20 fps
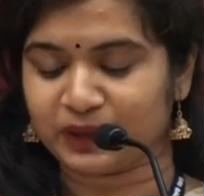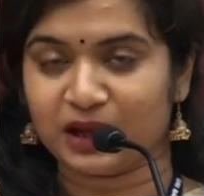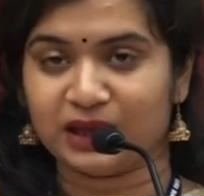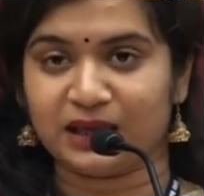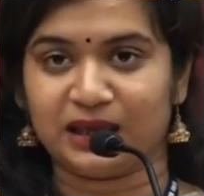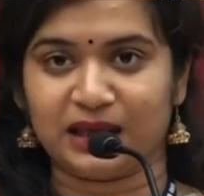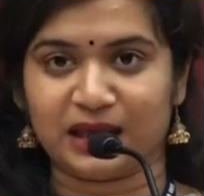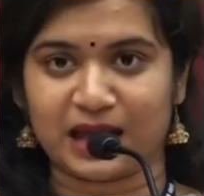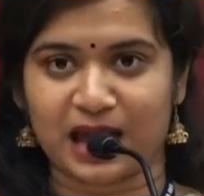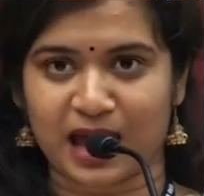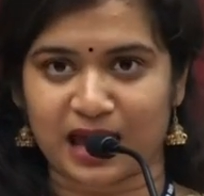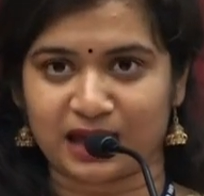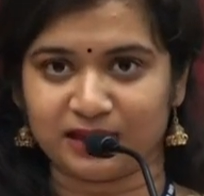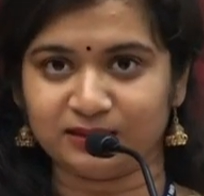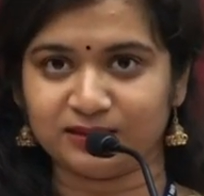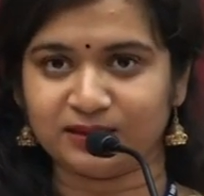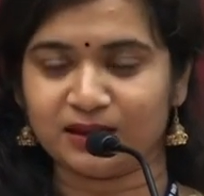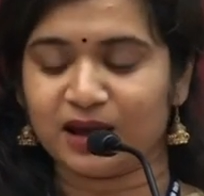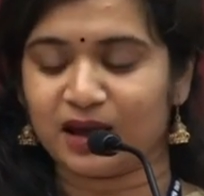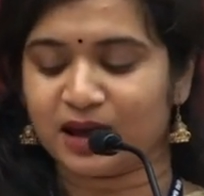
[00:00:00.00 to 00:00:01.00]
He has
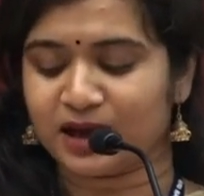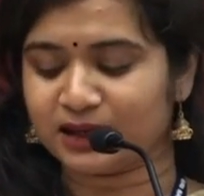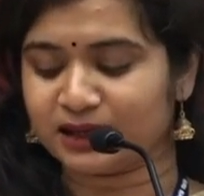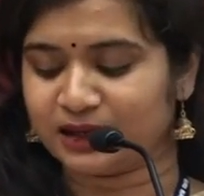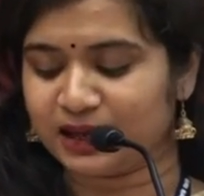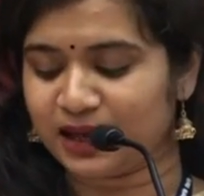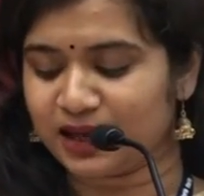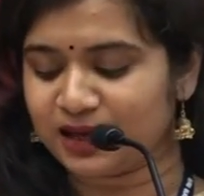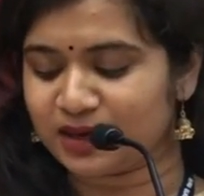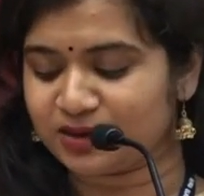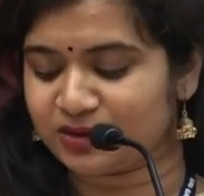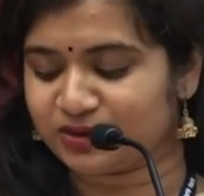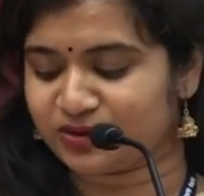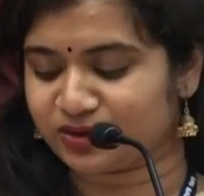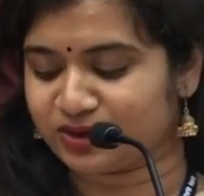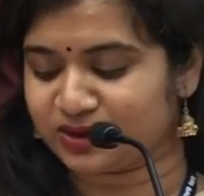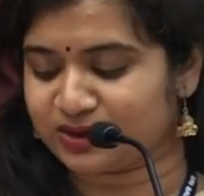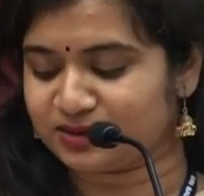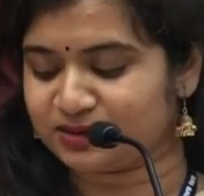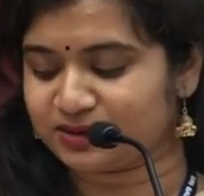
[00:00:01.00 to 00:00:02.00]
a keen
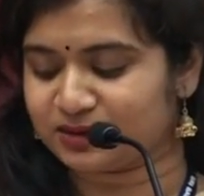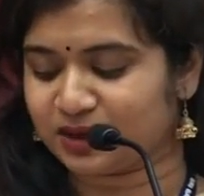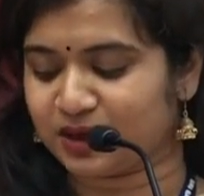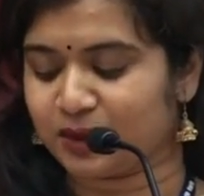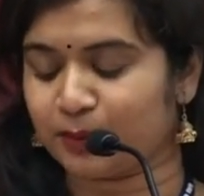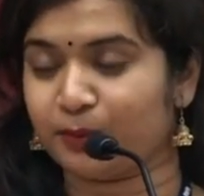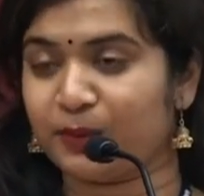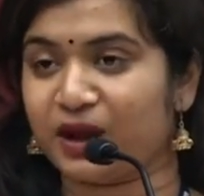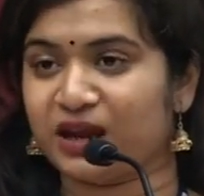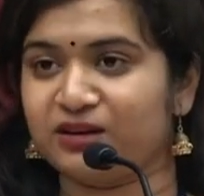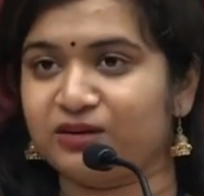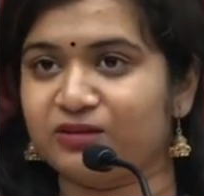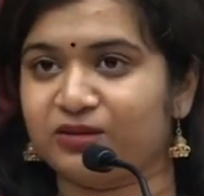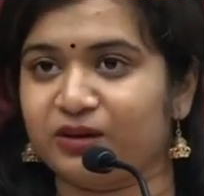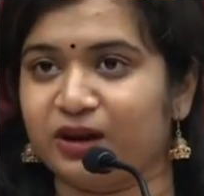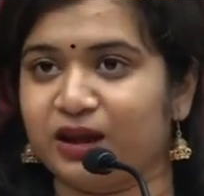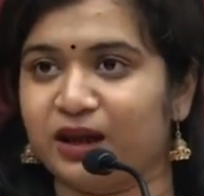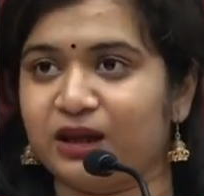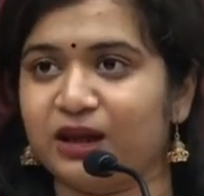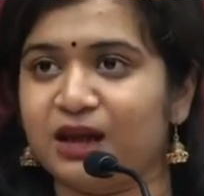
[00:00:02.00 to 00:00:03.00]
interest in
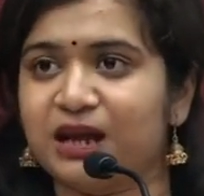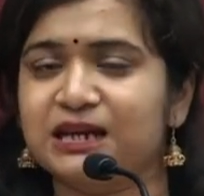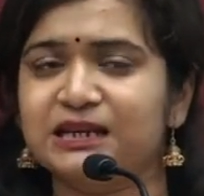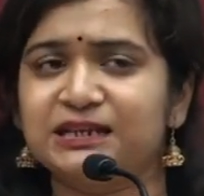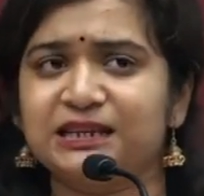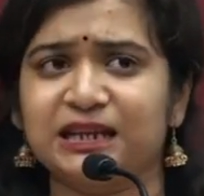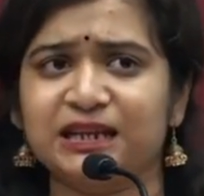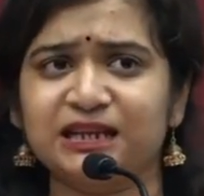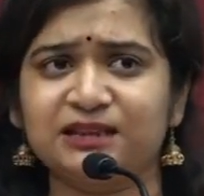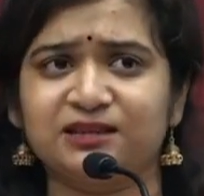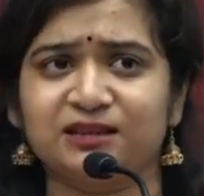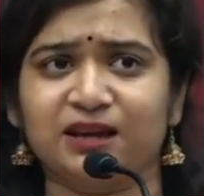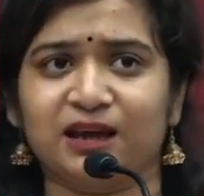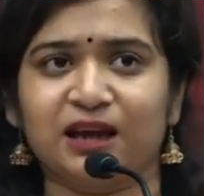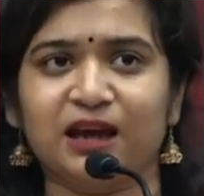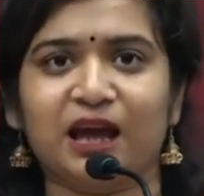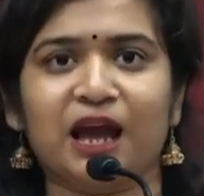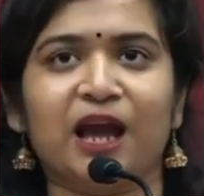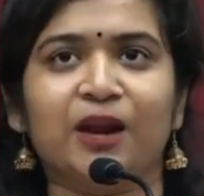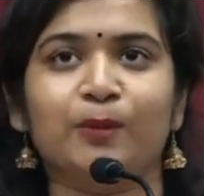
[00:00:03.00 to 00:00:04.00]
mentoring,
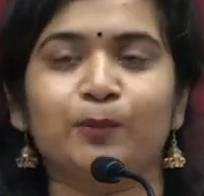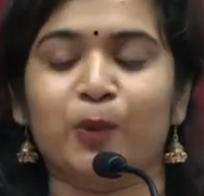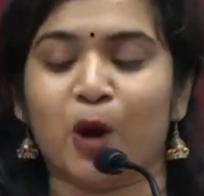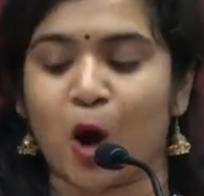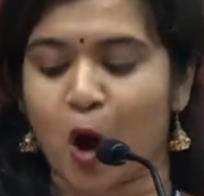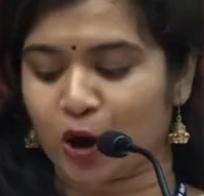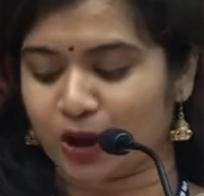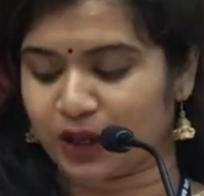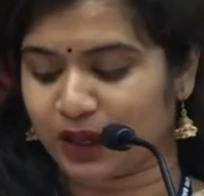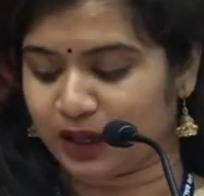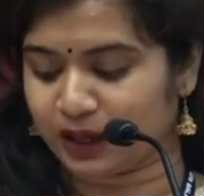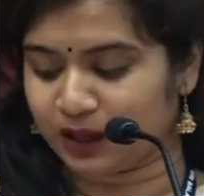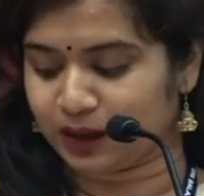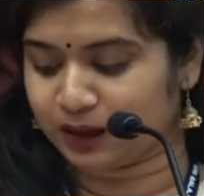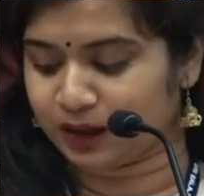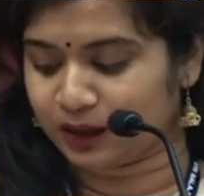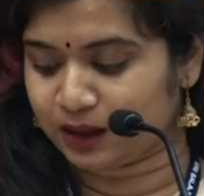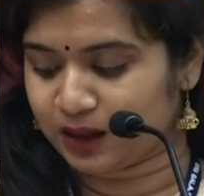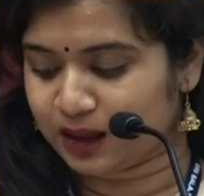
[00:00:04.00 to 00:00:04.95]
teaching, and blogging.